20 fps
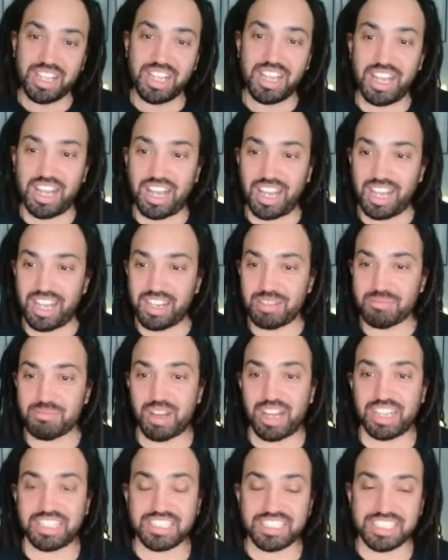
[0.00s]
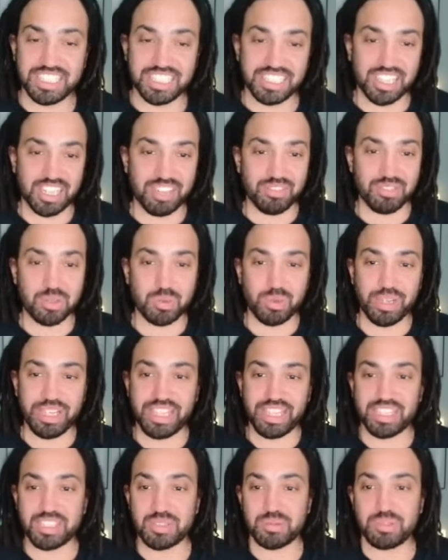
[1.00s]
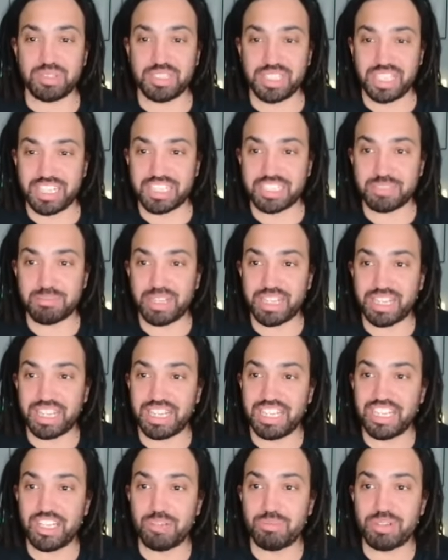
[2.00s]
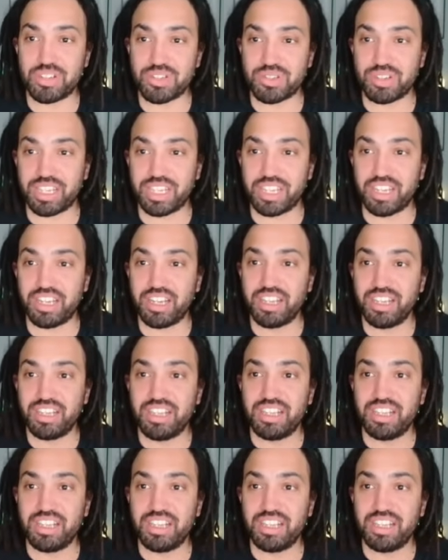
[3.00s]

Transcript: I did kind of tweak it towards the end to make it a little bit trickier,